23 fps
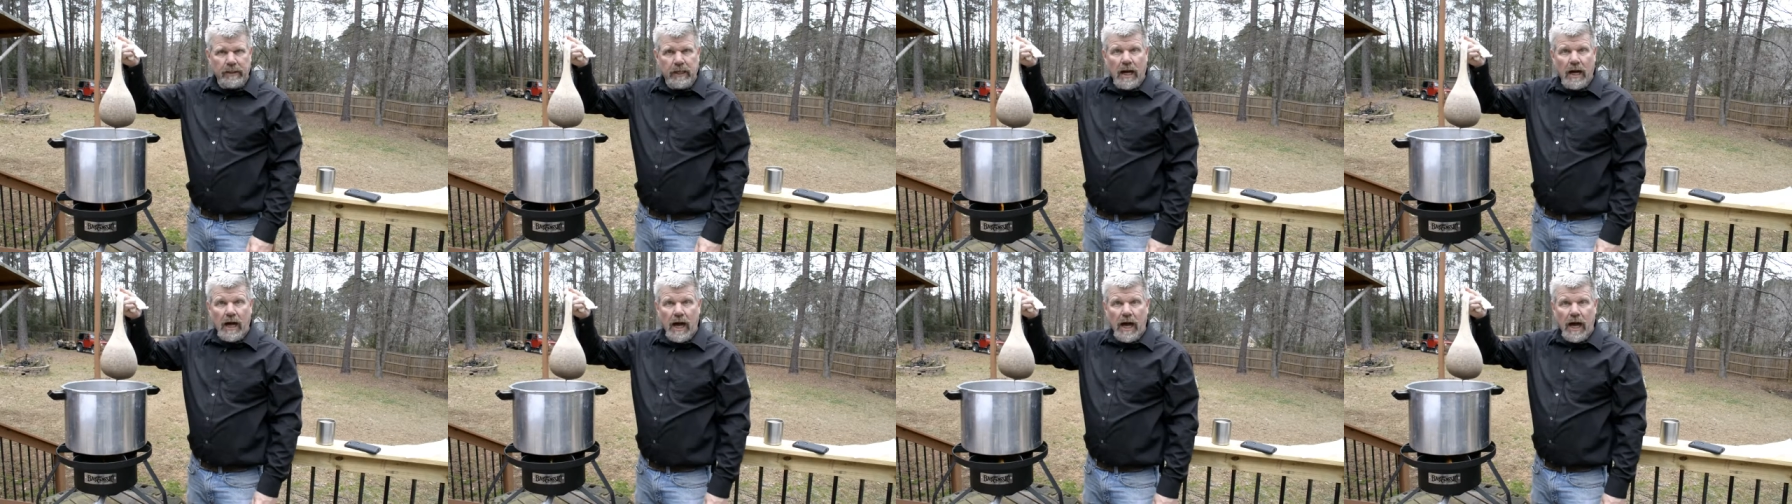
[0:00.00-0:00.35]

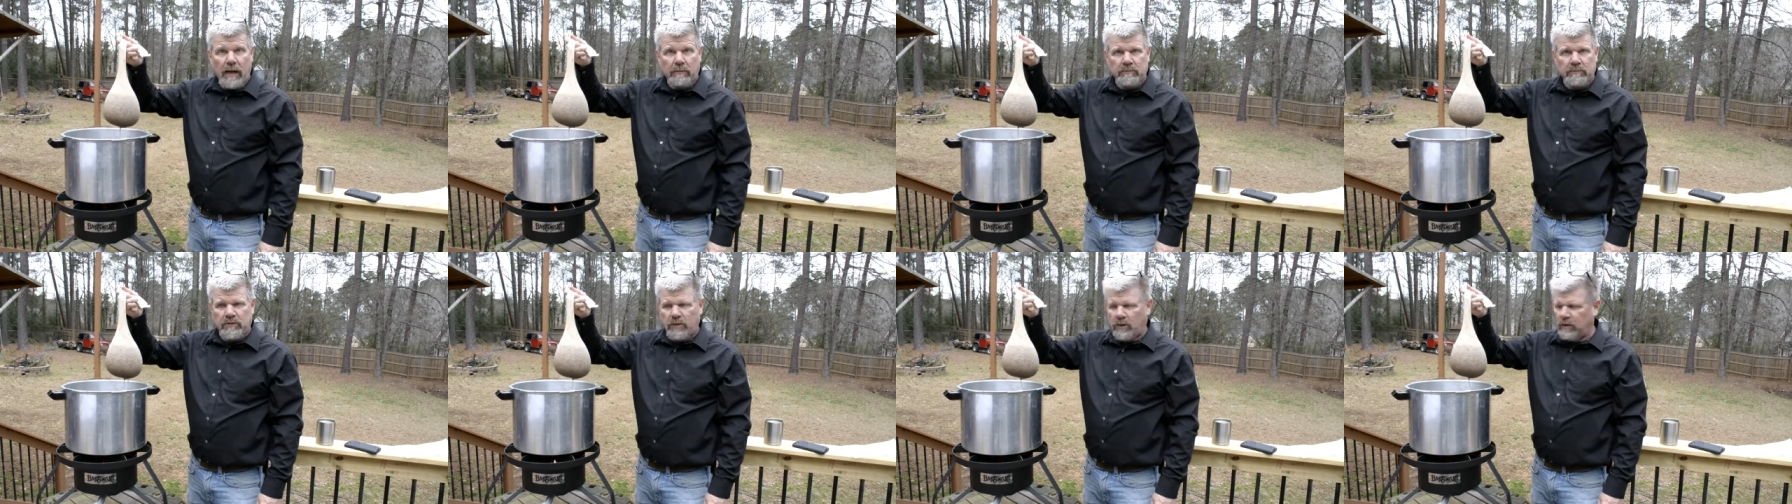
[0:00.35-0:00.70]

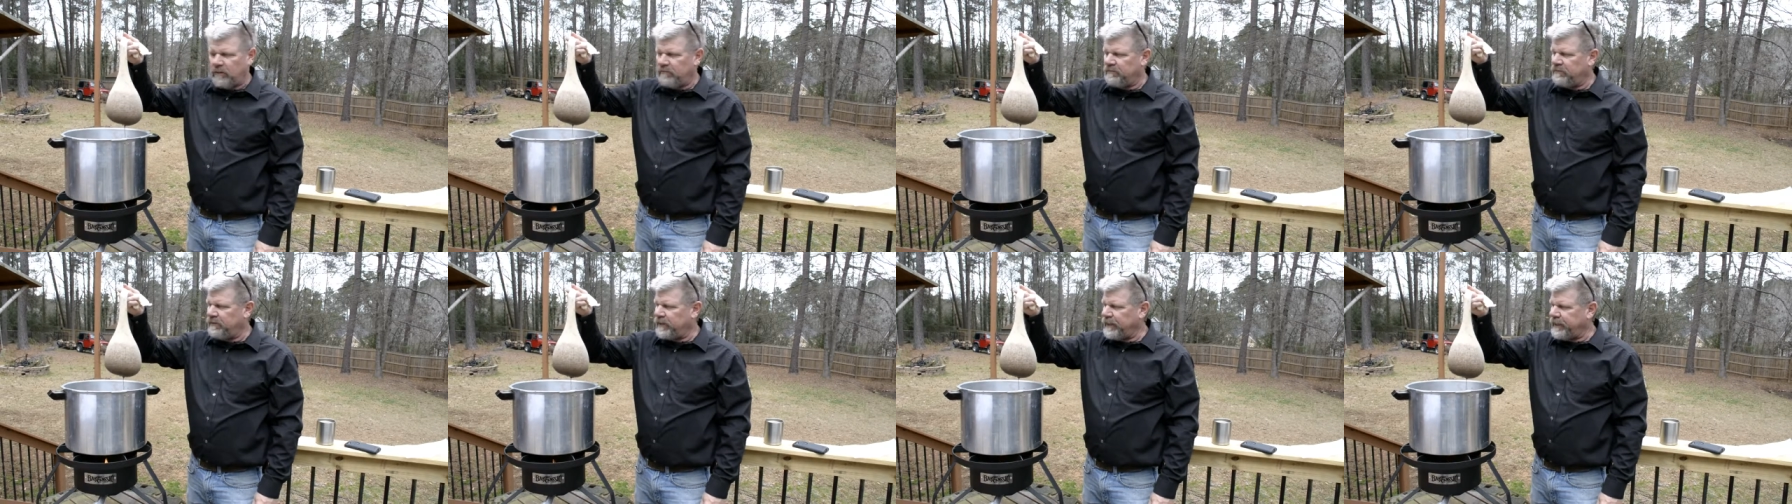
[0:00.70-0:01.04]
hops are
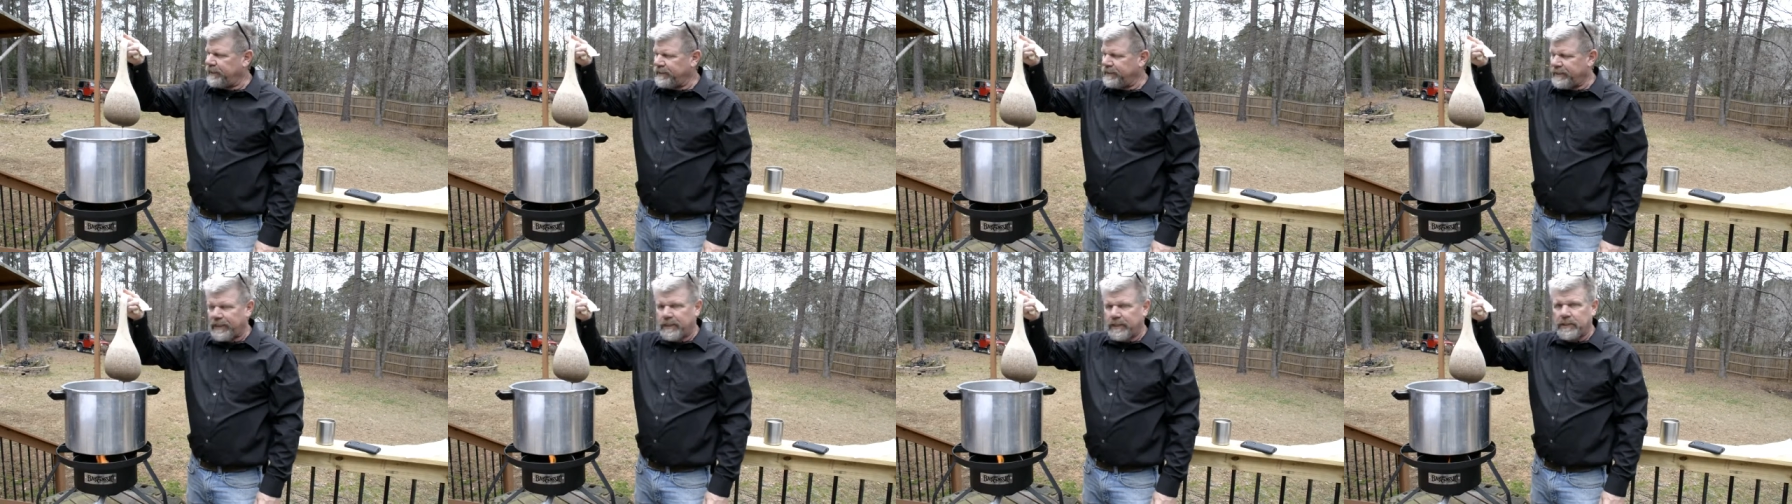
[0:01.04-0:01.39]
very
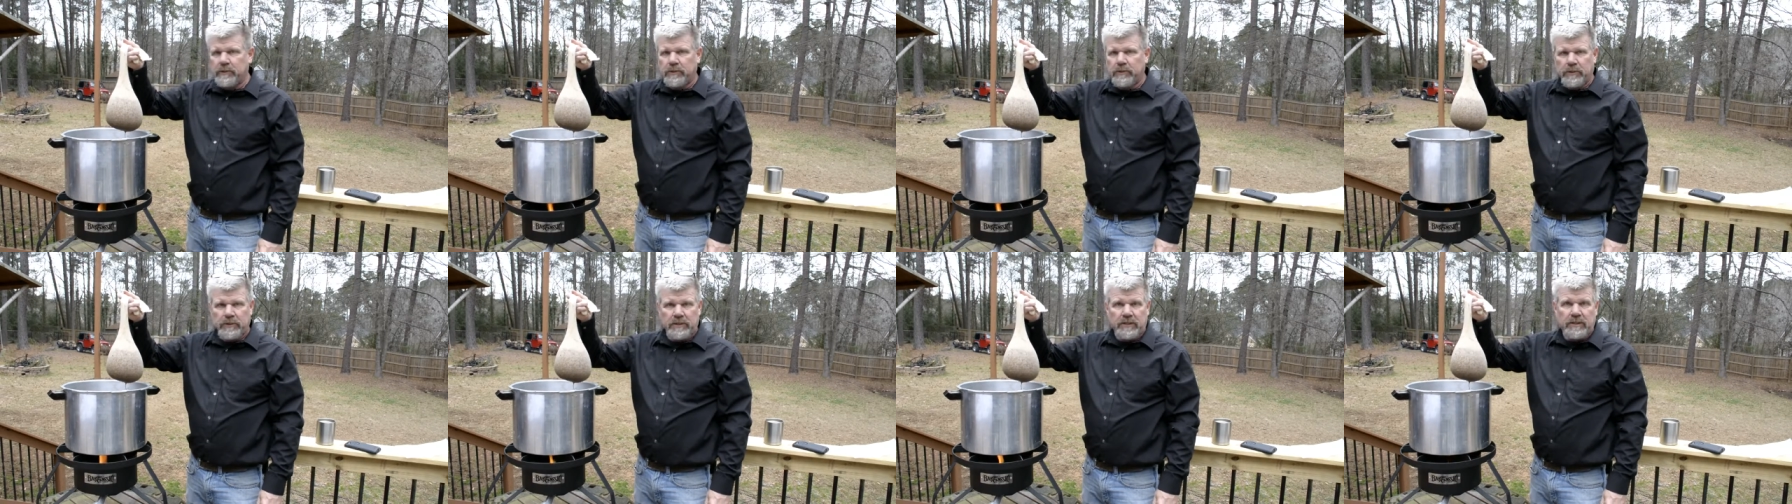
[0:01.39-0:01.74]

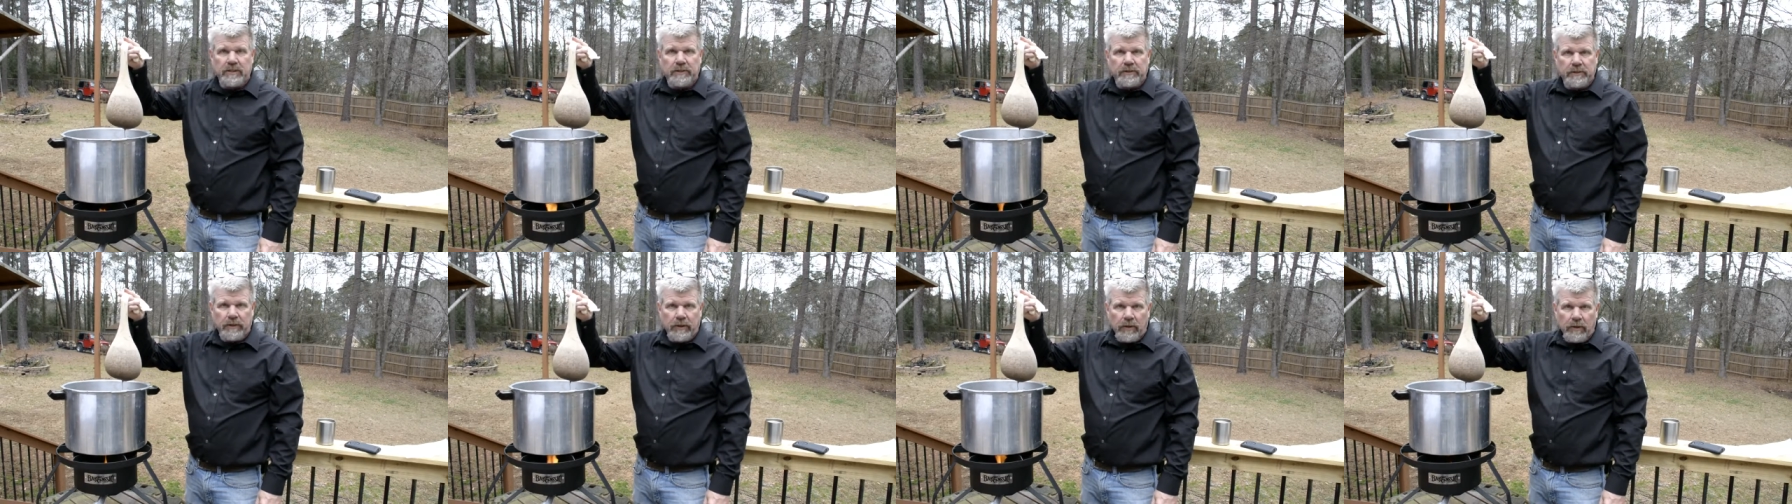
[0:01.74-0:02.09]
dangerous to
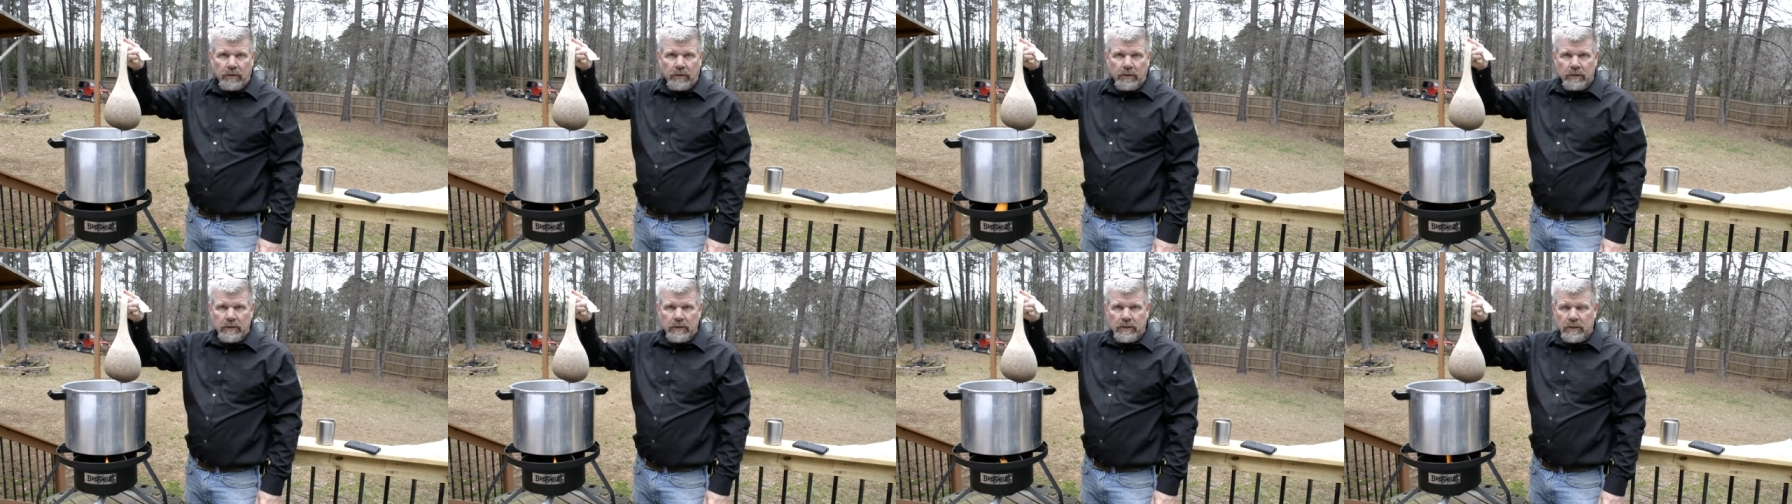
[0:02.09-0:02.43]

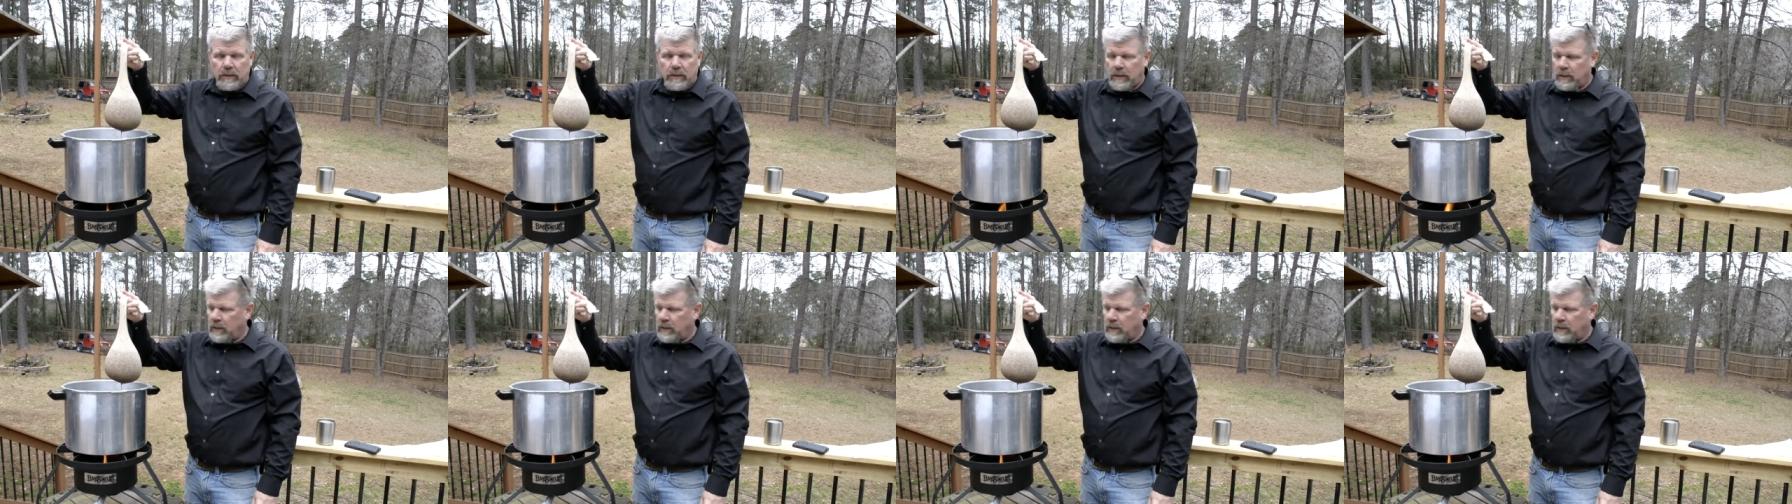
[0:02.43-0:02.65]
dogs